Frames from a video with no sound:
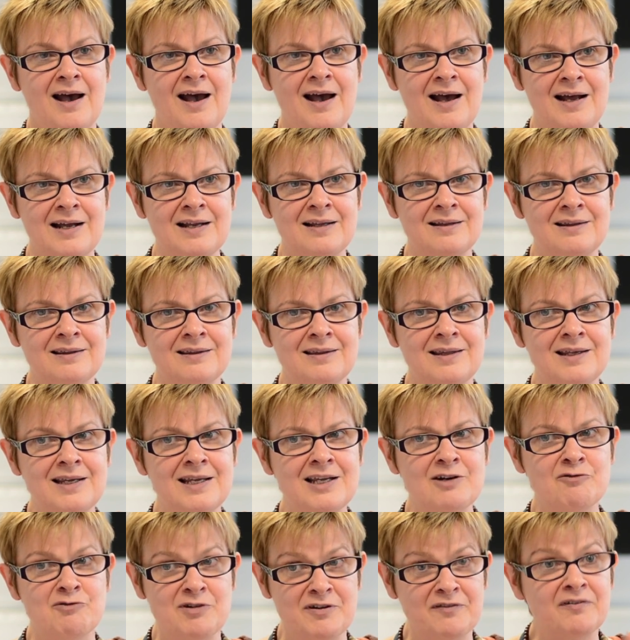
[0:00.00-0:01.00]
And
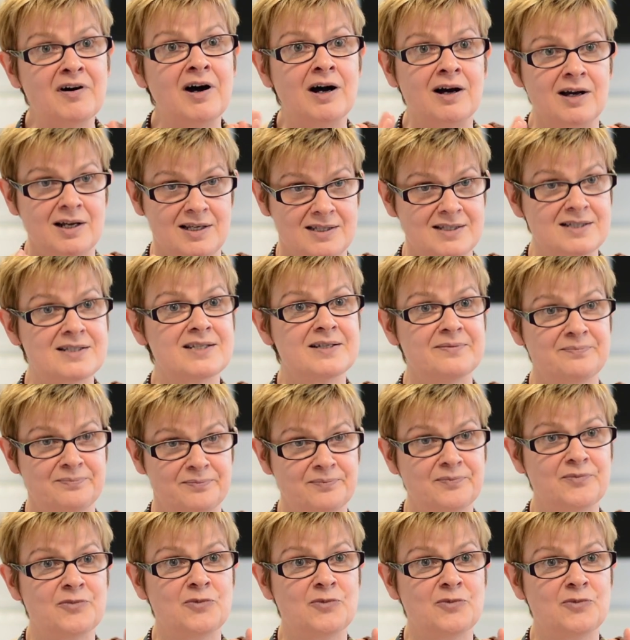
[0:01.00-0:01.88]
they revised